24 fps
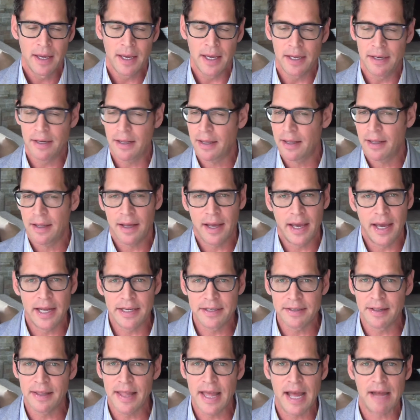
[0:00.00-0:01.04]
And I
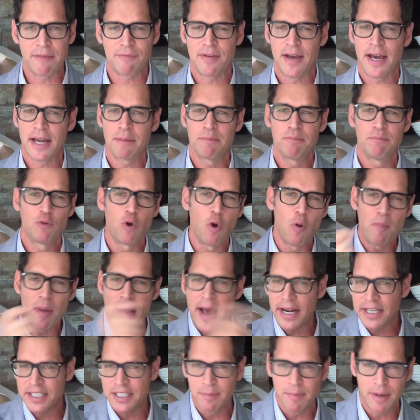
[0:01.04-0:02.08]
had to laugh at him, go
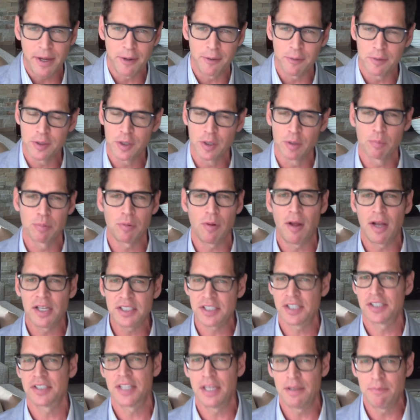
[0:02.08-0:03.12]
back to my earlier blogs,
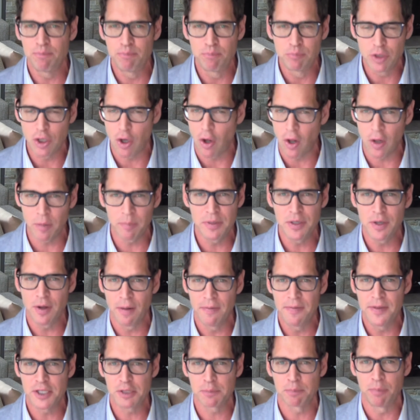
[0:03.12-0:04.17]
because they called me
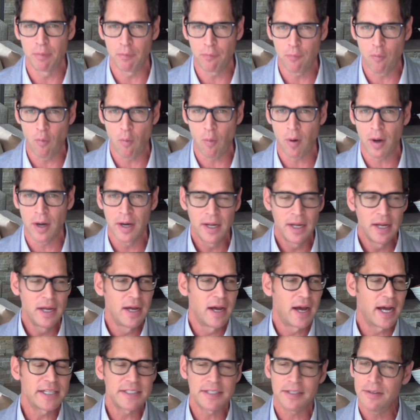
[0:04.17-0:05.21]
on this before.
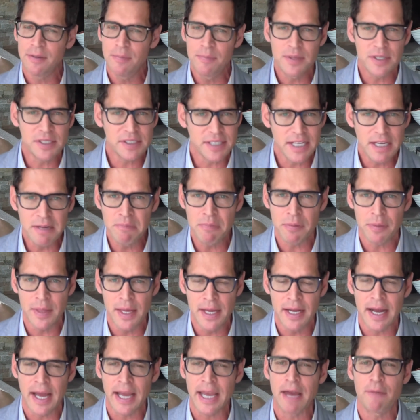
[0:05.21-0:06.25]
I tell them the same
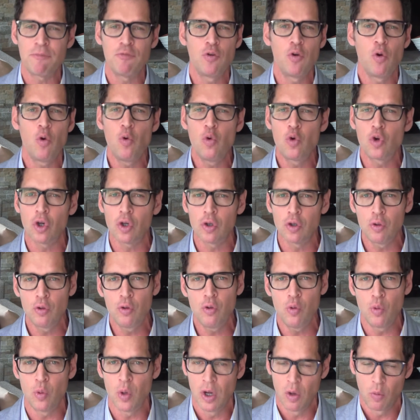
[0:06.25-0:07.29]
thing. I have no
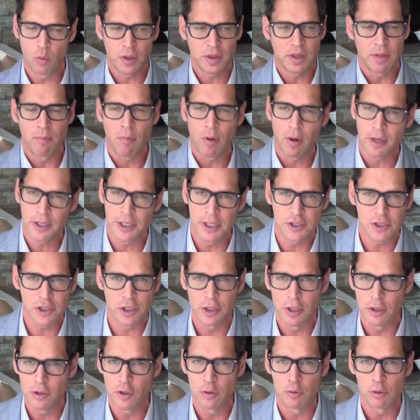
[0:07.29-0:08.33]
clue what the market's
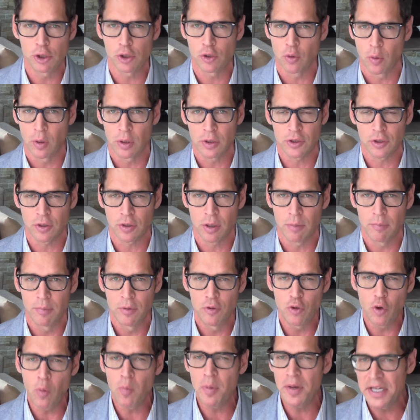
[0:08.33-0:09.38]
going to do short term.
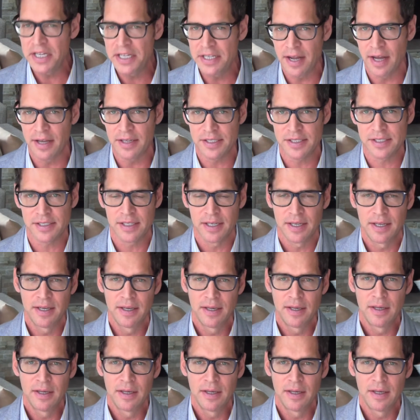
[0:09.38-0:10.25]
Nobody does.